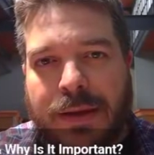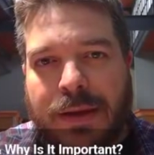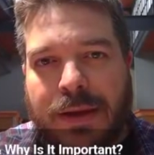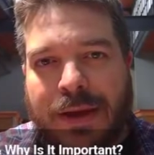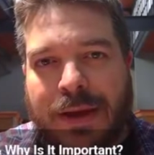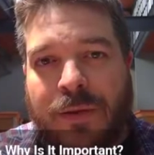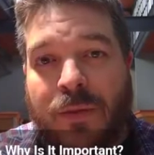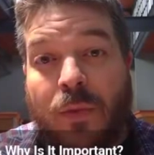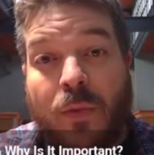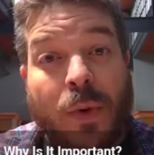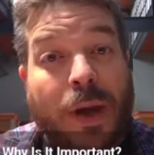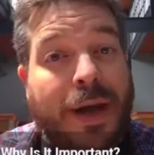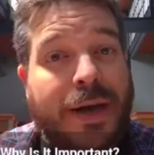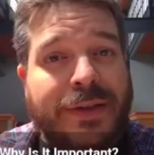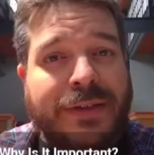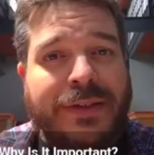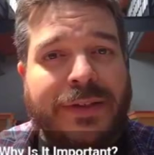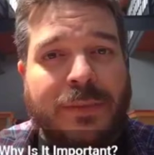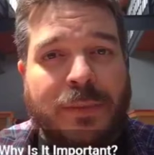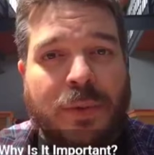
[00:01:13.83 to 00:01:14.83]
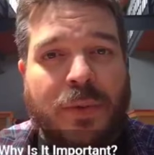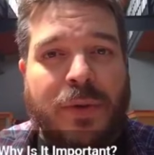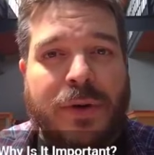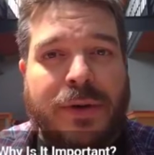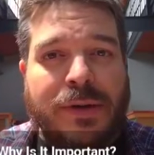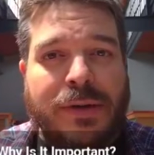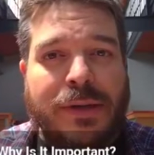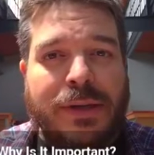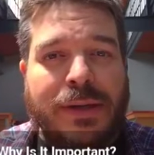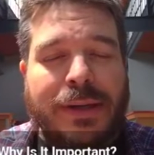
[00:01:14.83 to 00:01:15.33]
and why is it
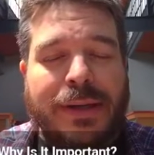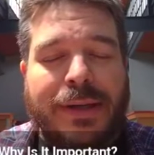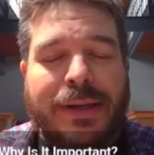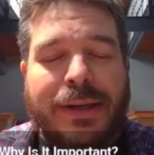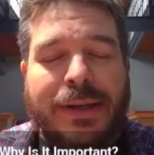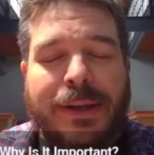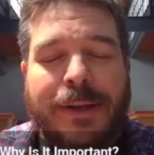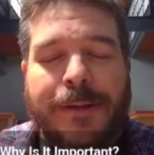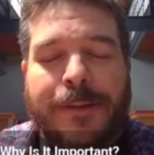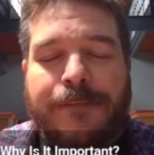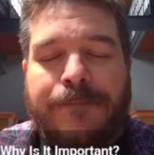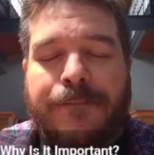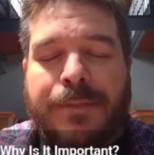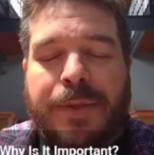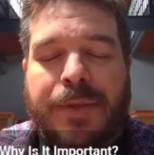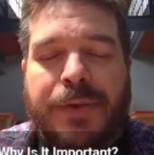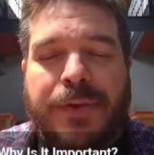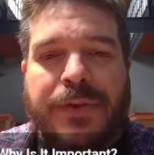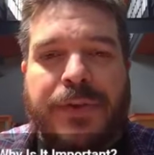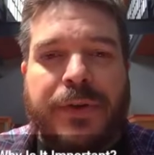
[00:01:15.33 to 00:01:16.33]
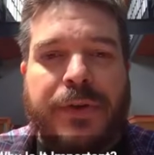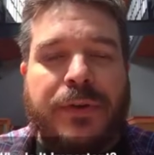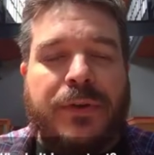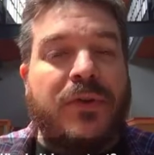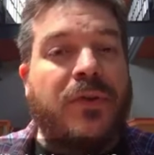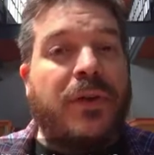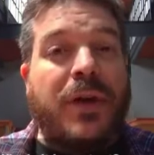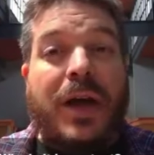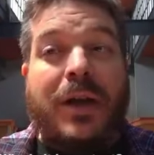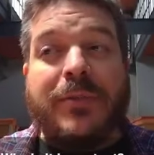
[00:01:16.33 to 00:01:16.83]
important.
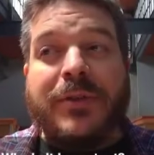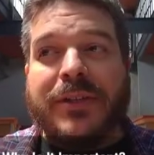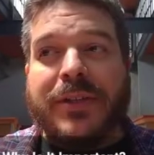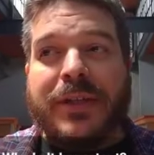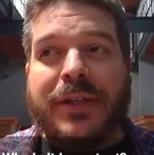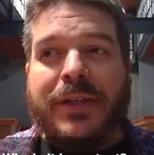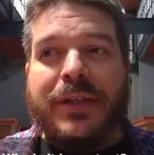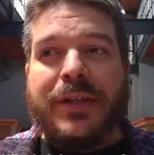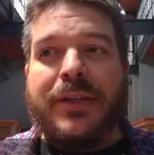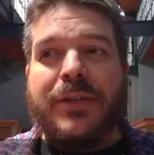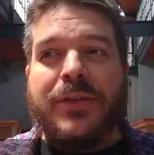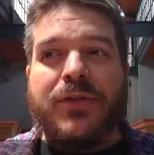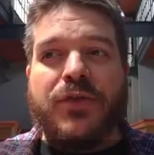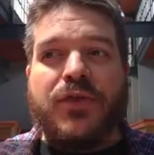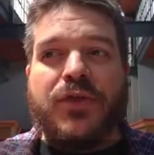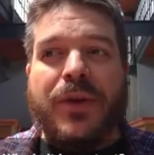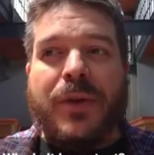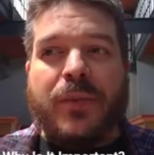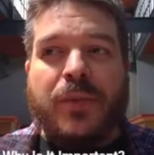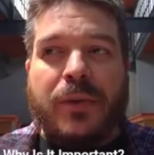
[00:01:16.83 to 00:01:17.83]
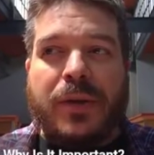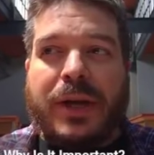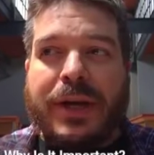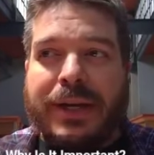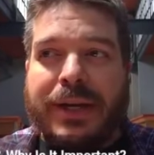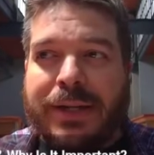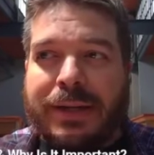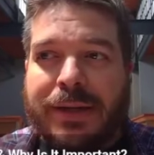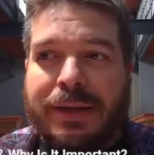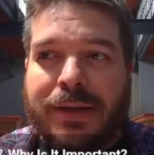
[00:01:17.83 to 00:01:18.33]
So I'm just going to jump
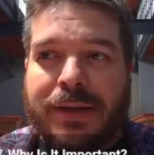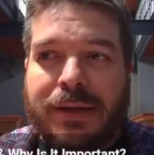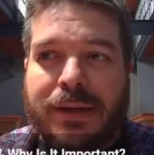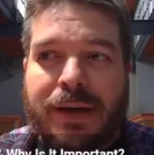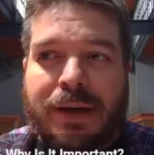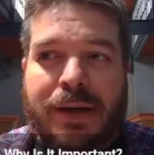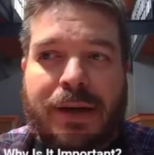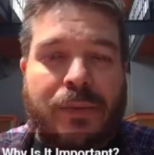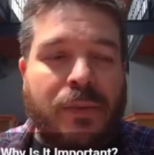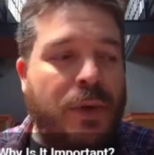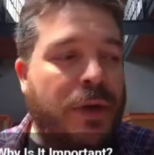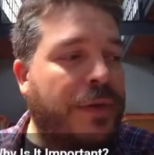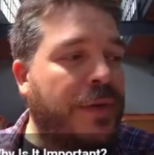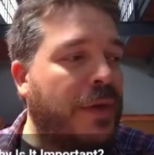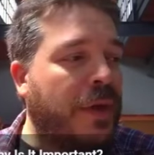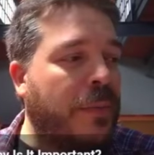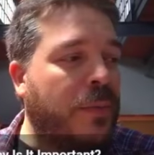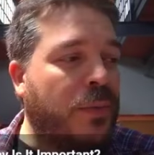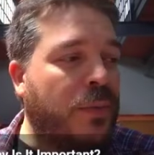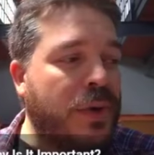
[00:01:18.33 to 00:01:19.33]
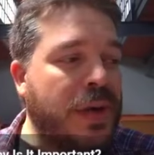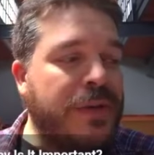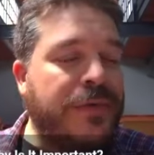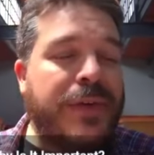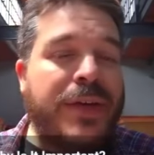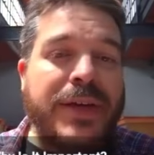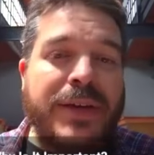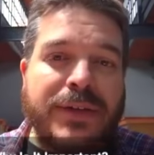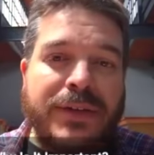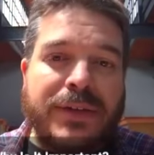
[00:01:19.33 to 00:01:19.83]
right in here with a
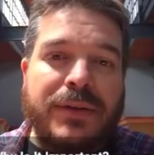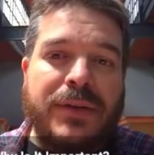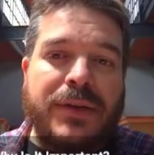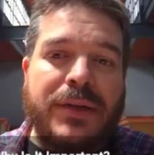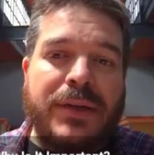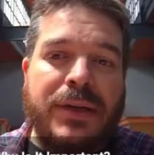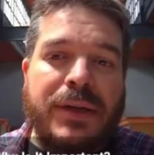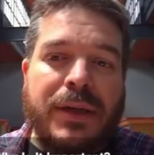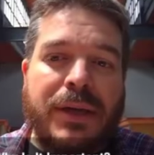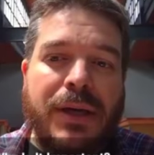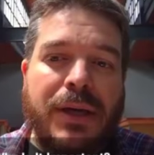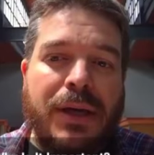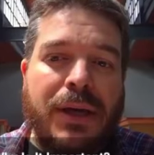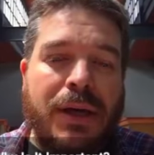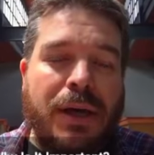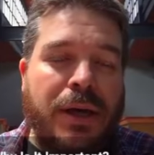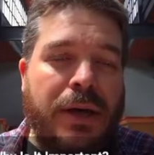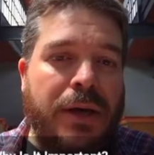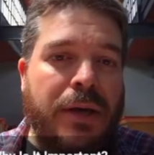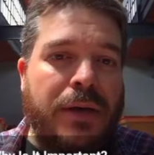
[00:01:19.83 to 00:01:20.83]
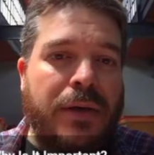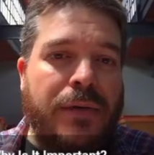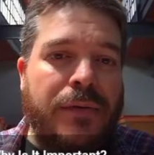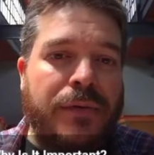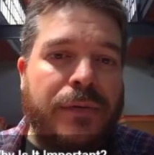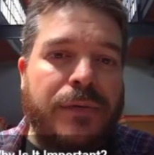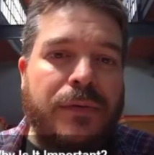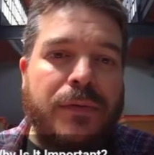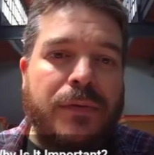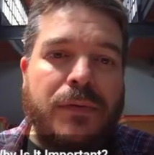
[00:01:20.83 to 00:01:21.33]
brief history
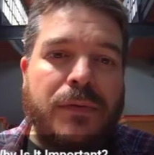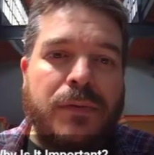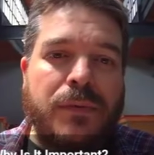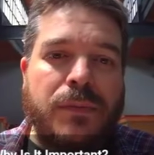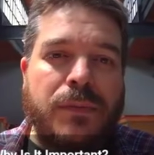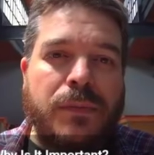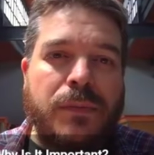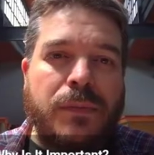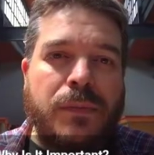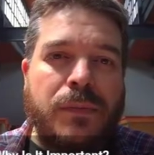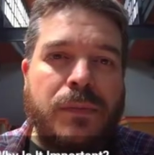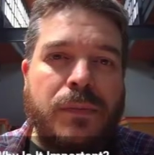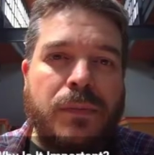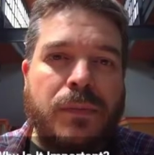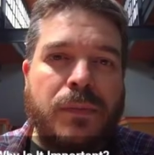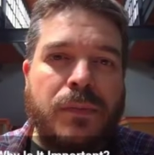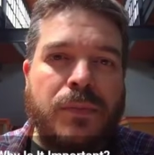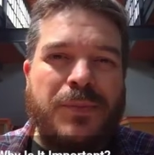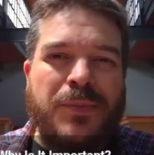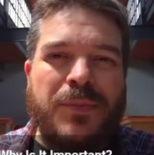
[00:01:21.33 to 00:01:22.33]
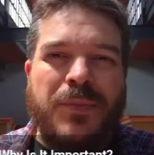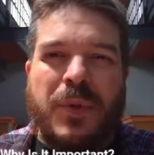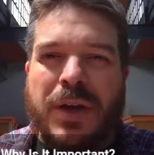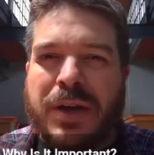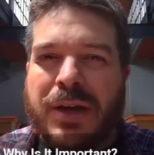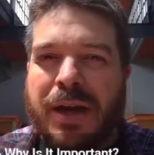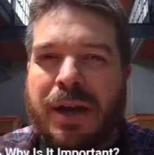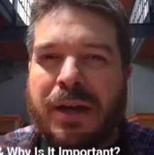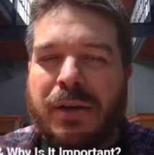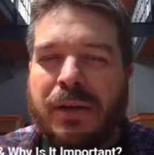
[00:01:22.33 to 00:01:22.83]
of
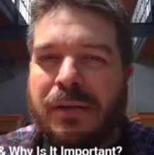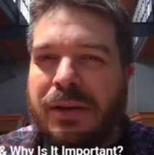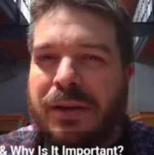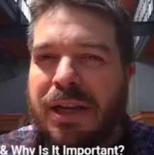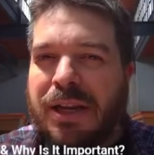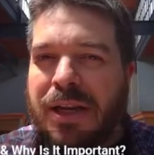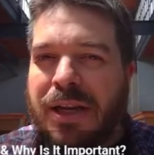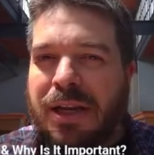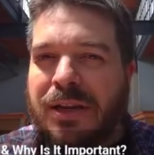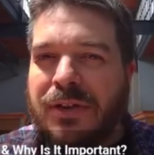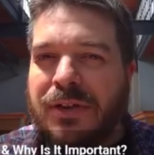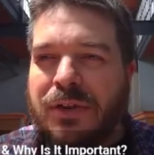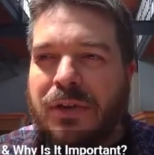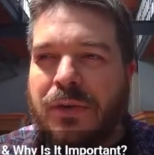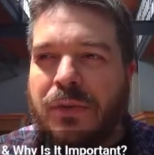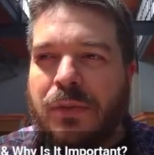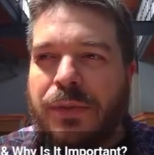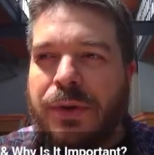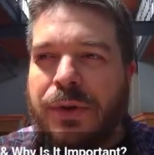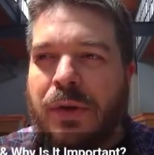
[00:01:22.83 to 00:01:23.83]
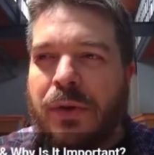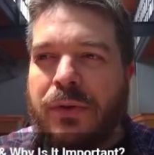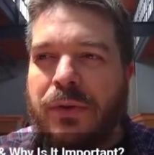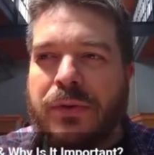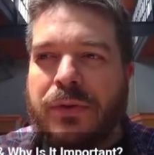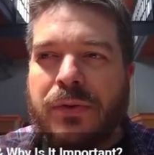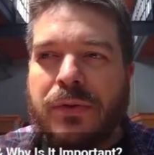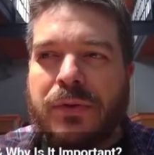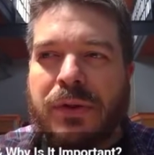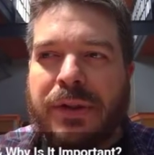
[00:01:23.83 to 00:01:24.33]
kind of leading into the whole
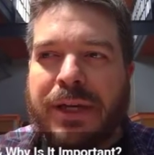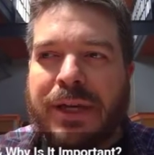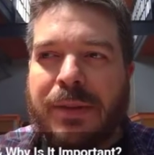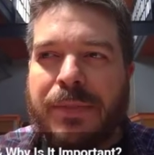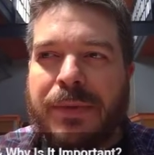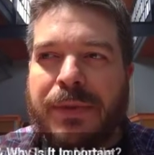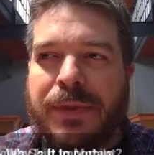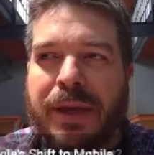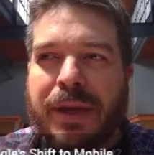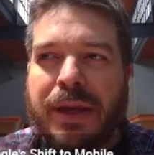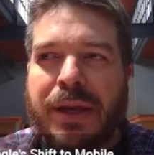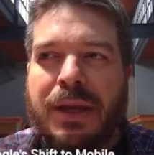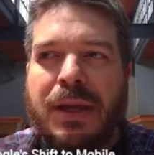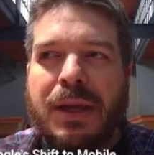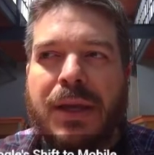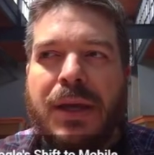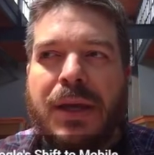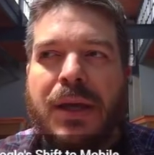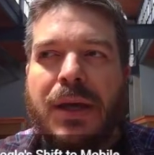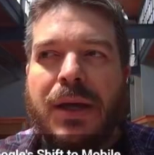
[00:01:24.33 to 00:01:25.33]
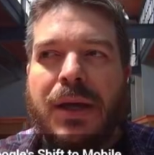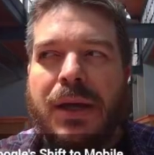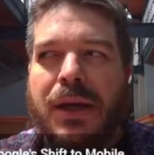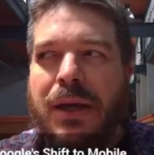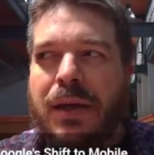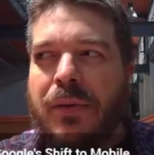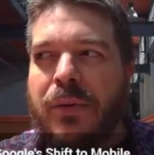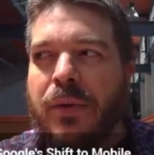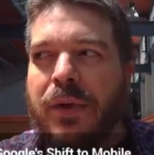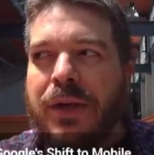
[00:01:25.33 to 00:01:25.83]
Google AMP thing.
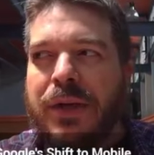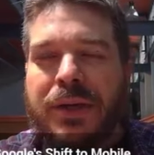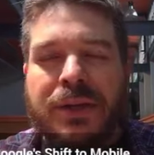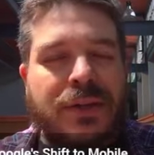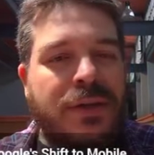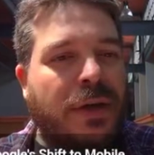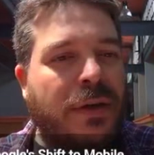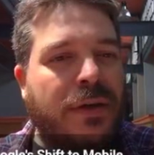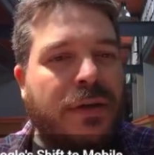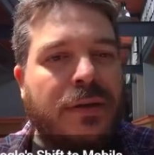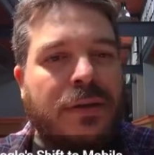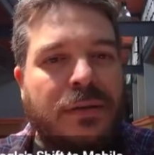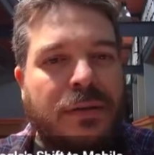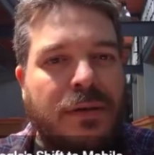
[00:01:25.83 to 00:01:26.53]
We're going to talk